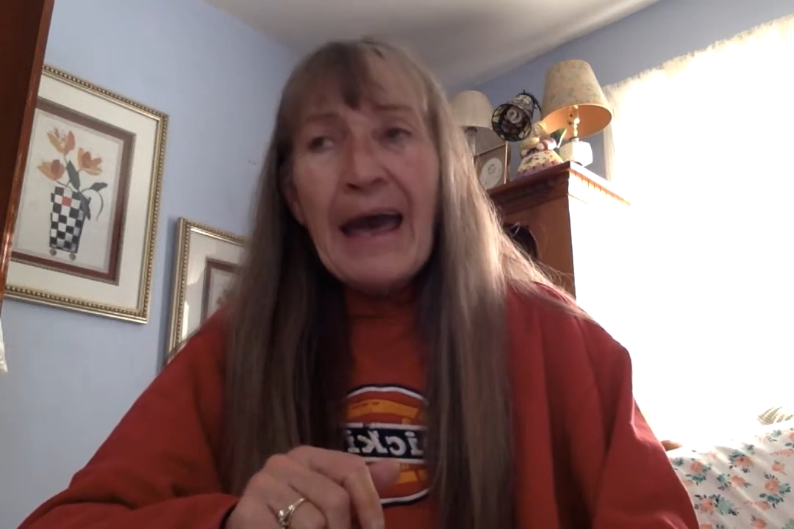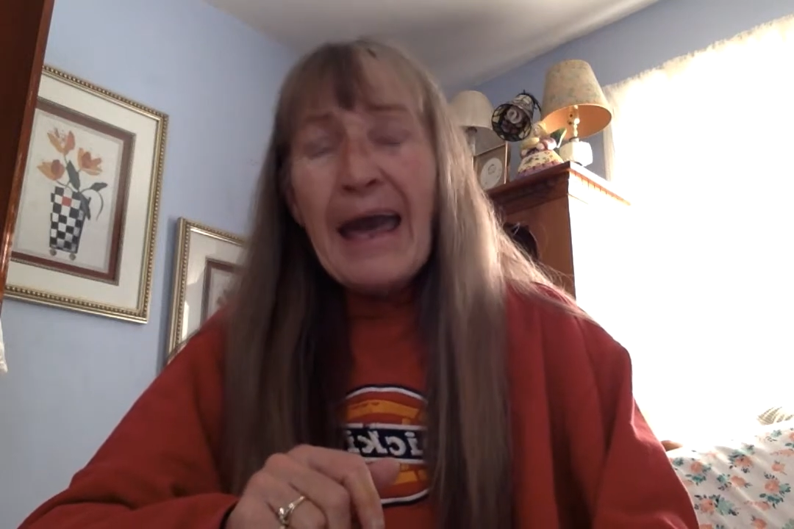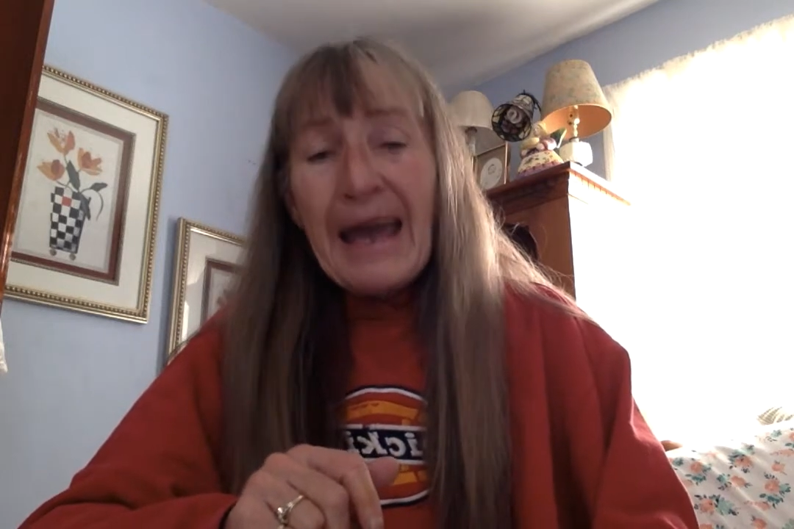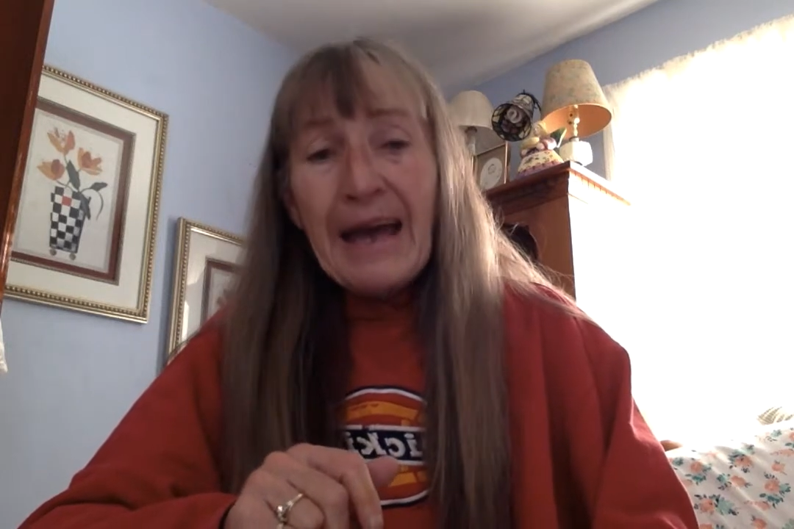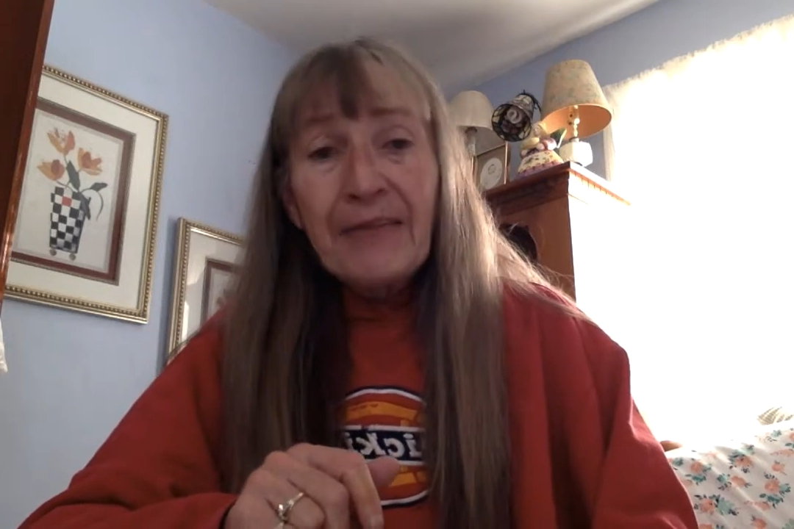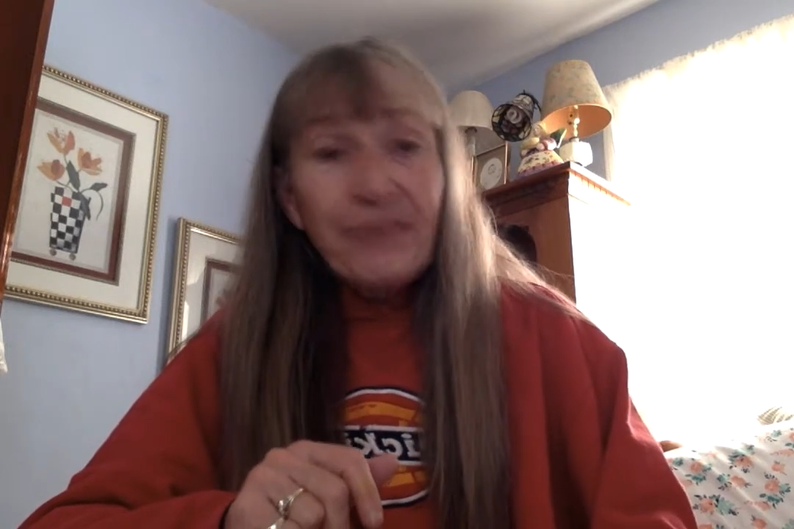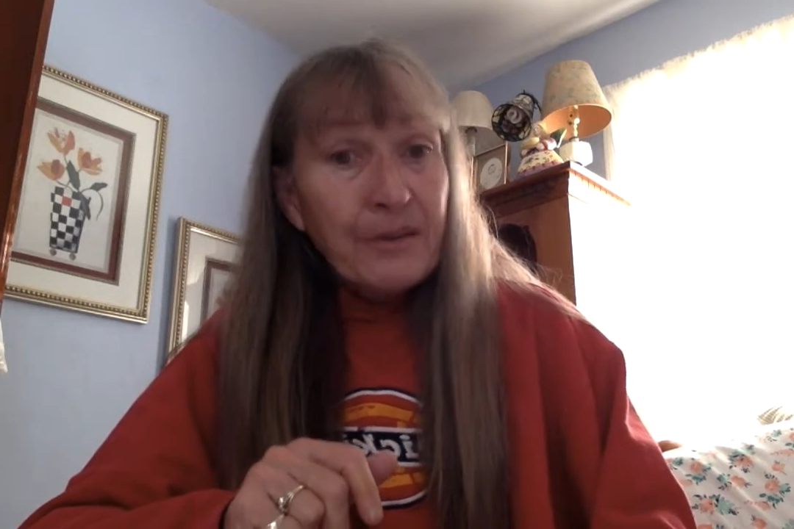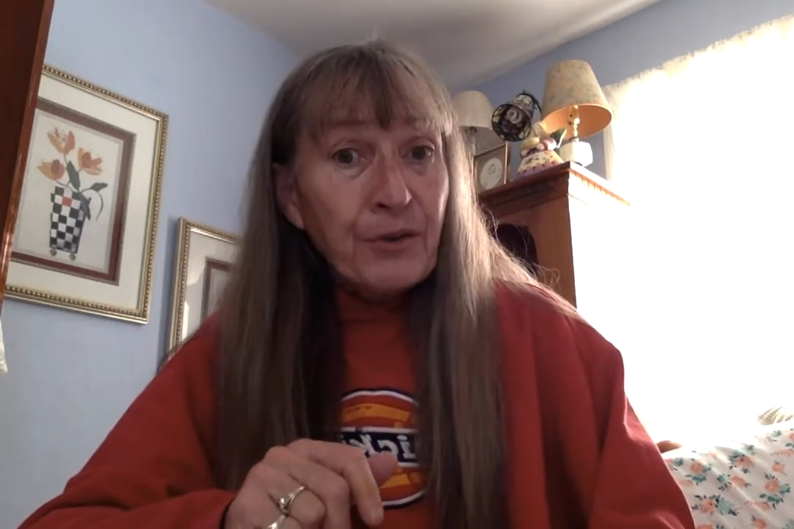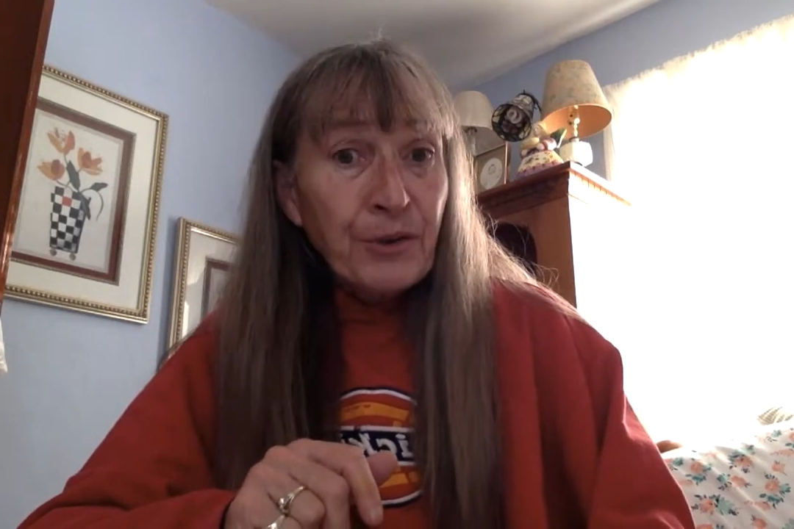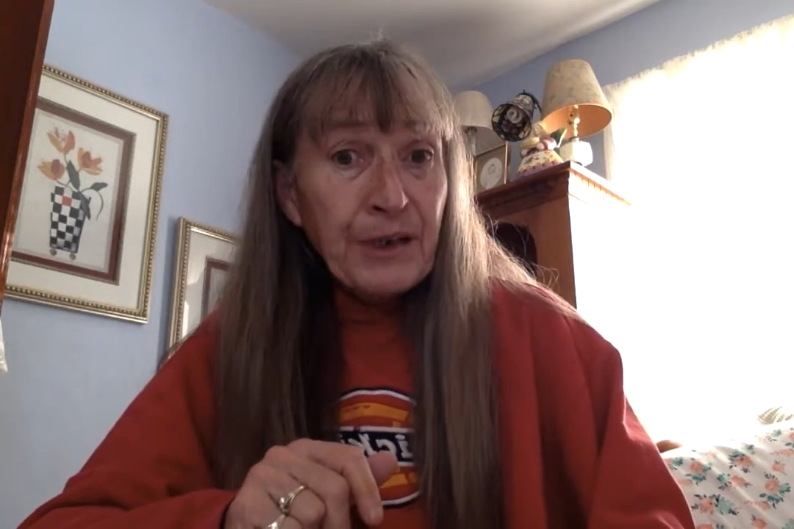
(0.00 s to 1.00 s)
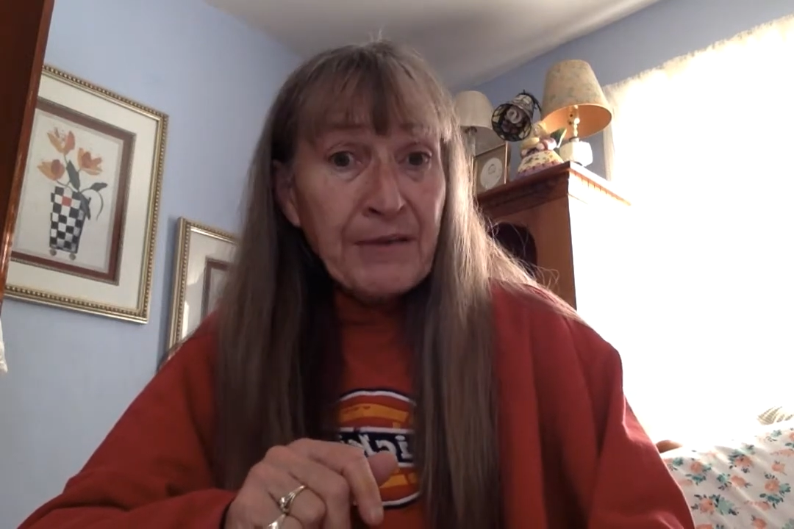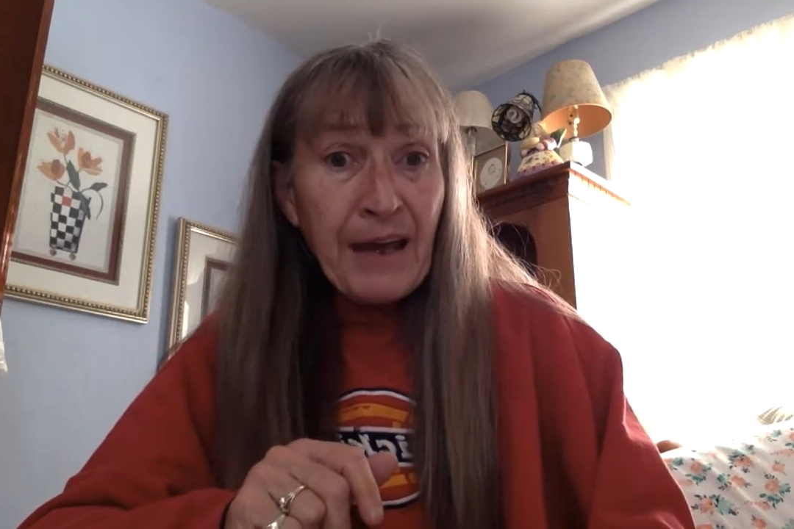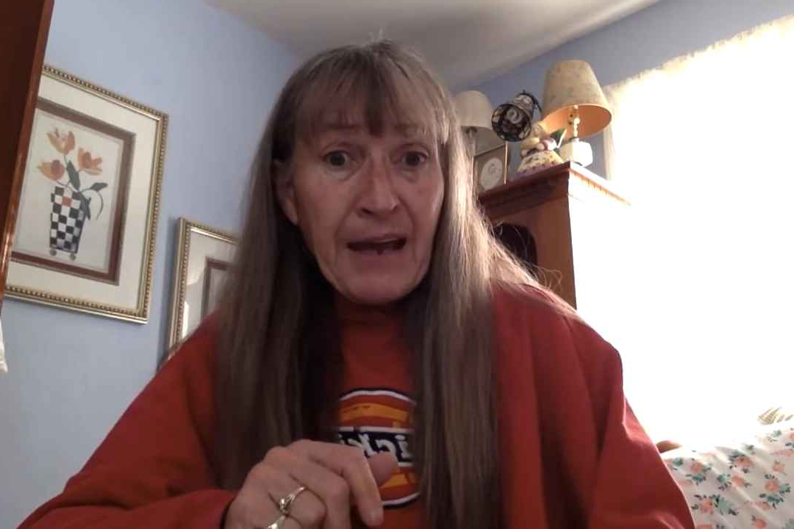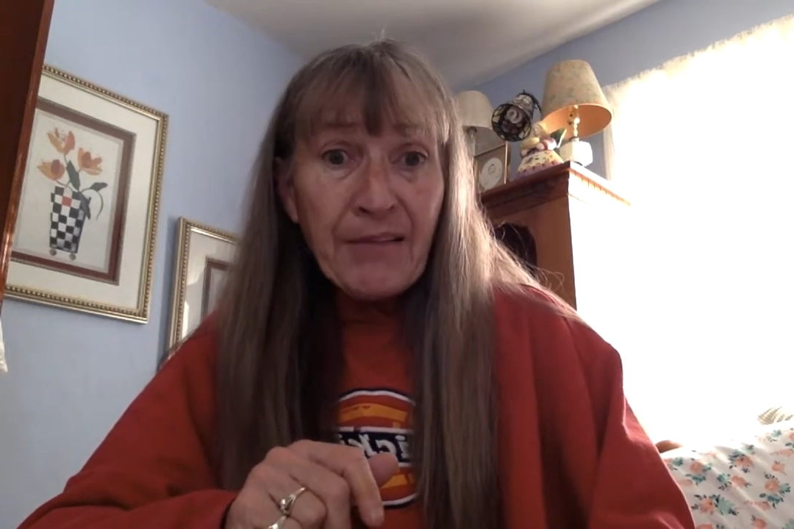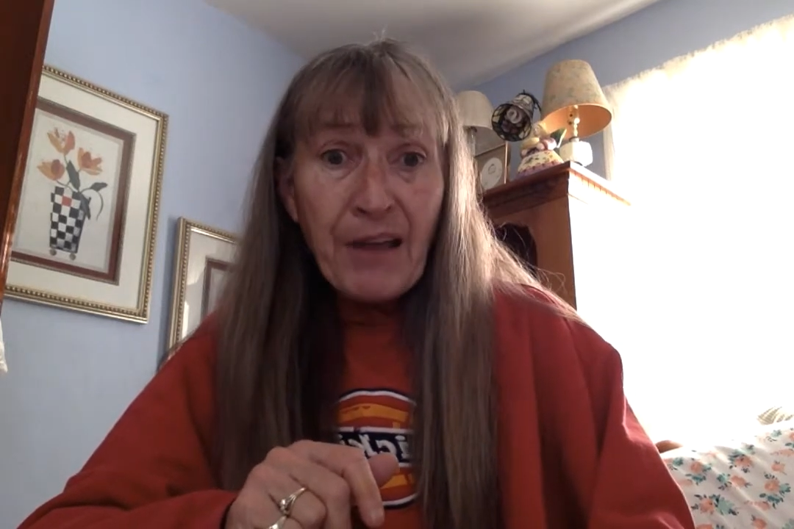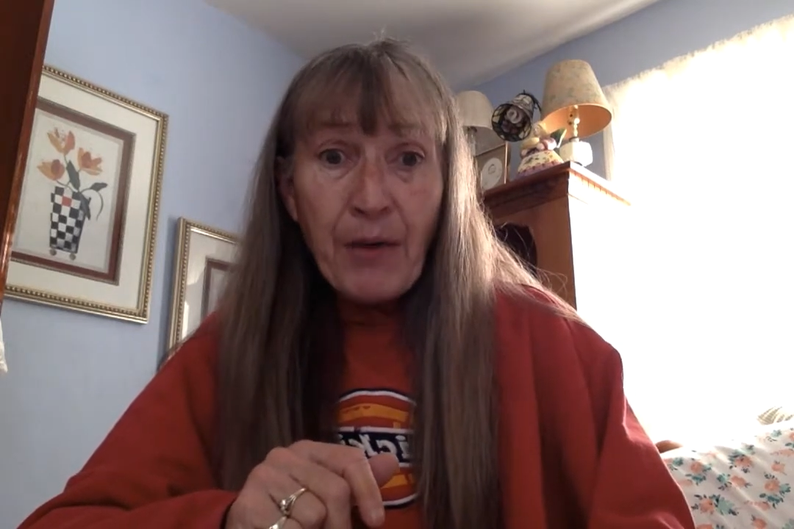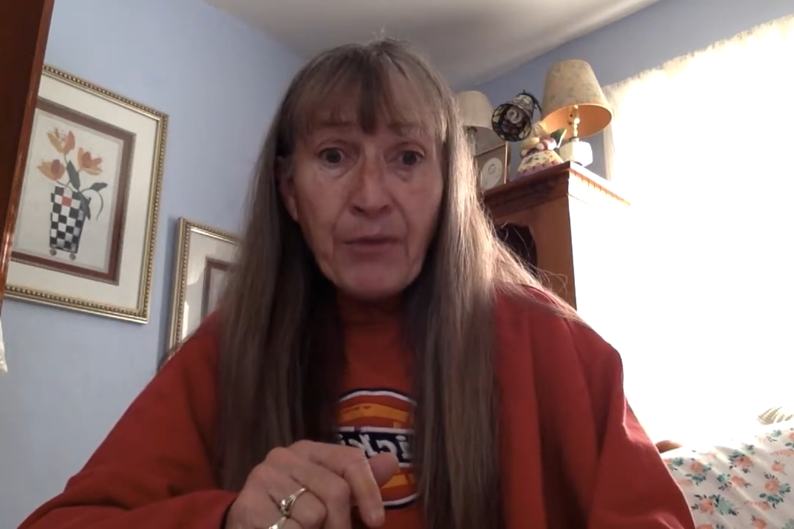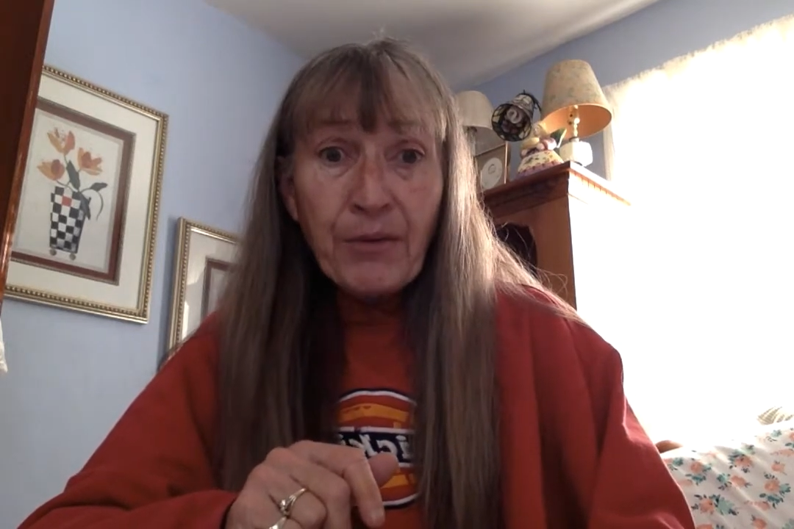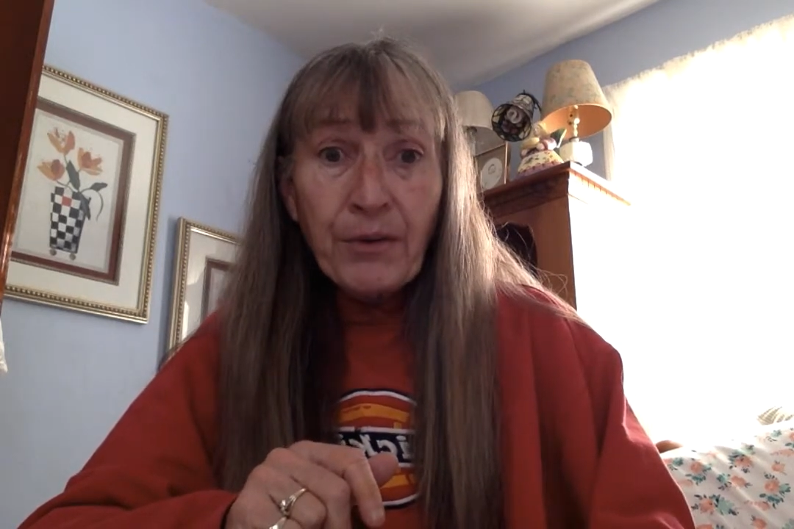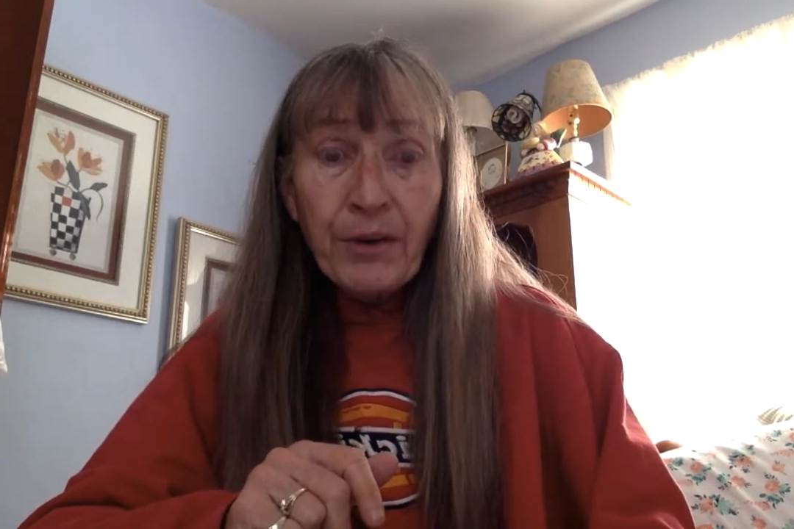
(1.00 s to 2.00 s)
And during the days I
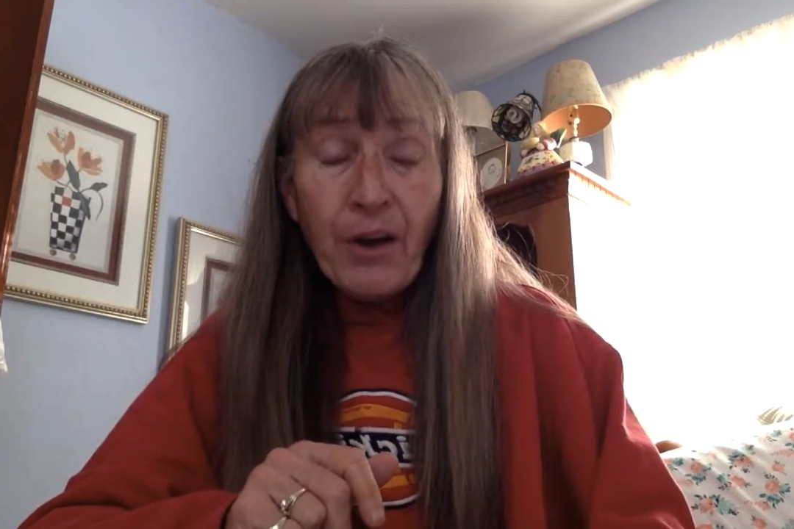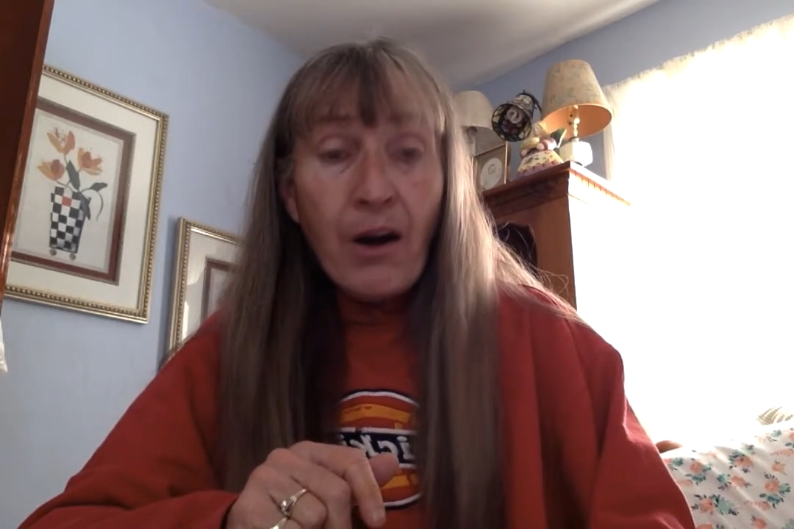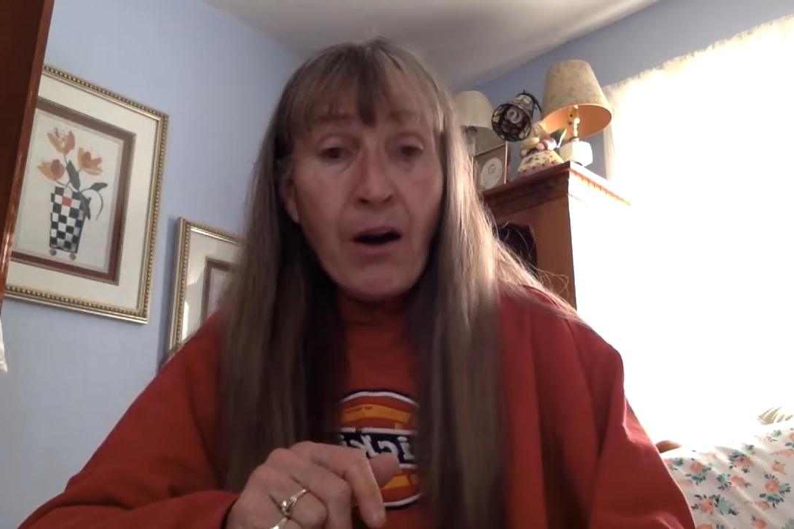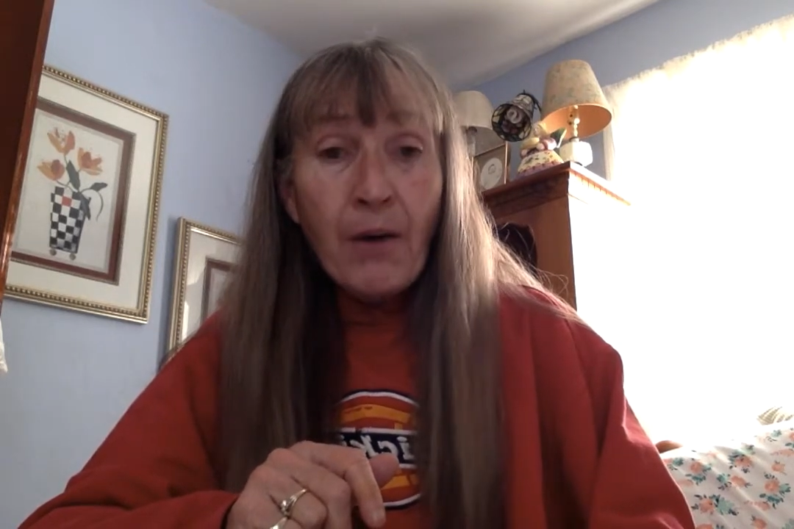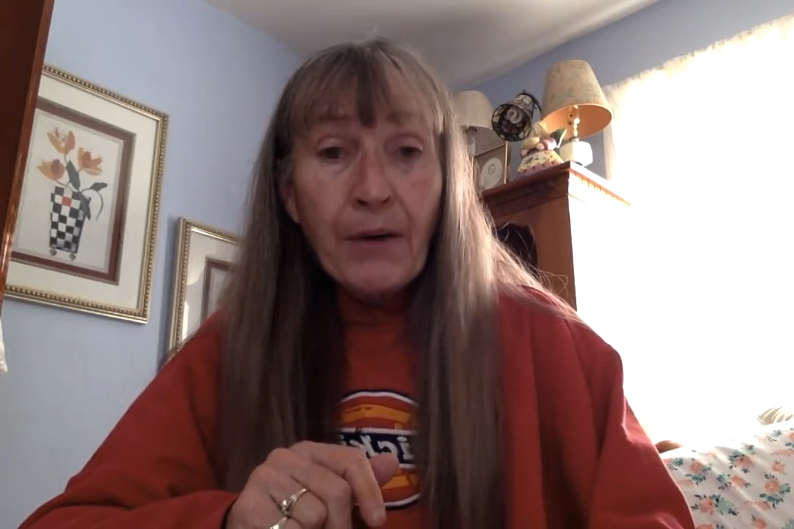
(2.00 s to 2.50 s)
was on call